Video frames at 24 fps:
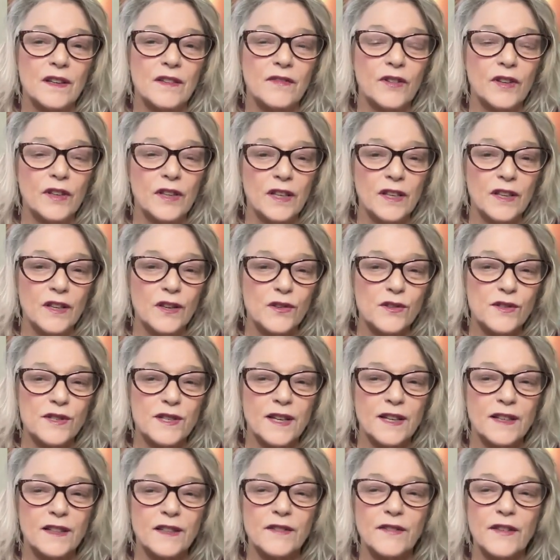feeling those
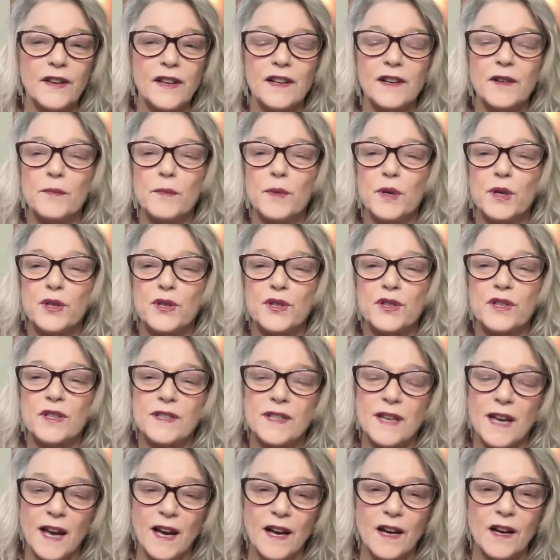elevated emotions,
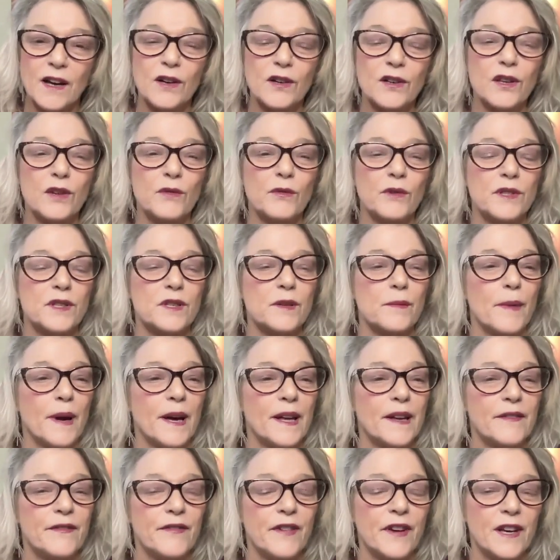how you want to
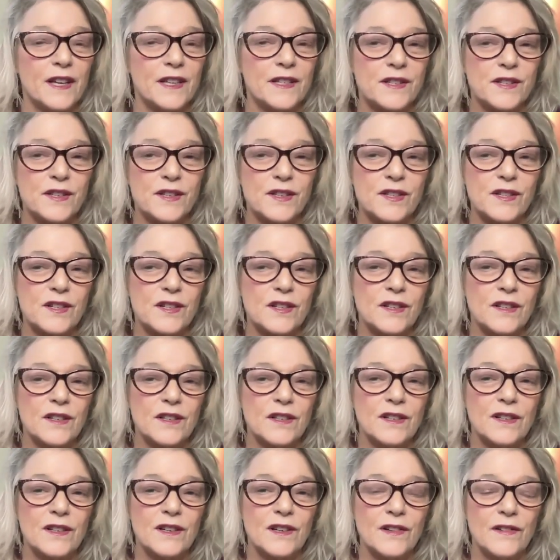manifest,
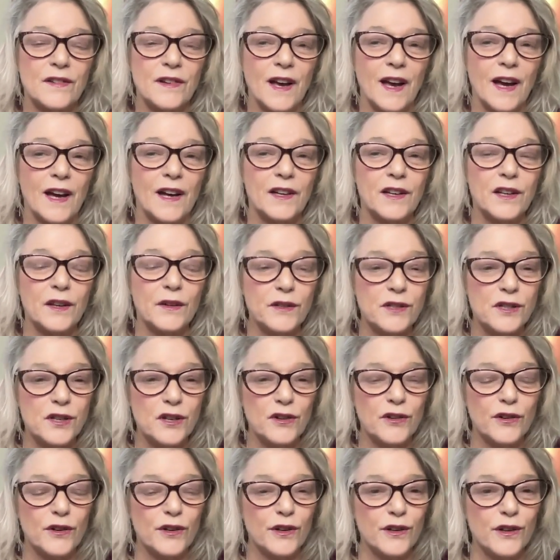how you want to
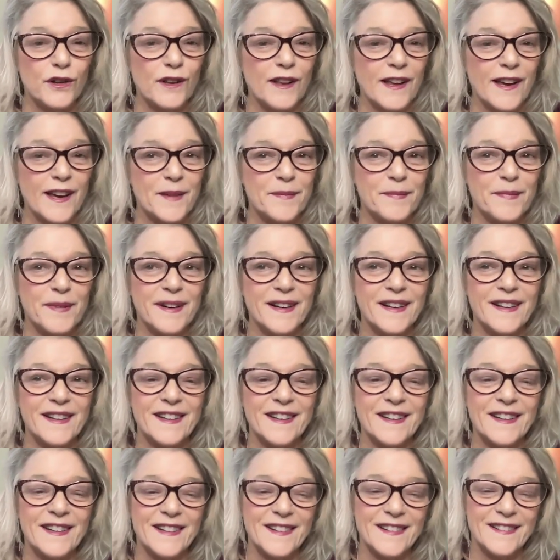grow your light
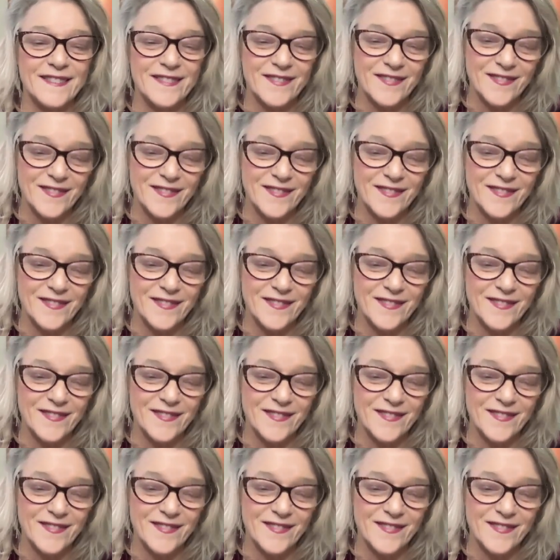body,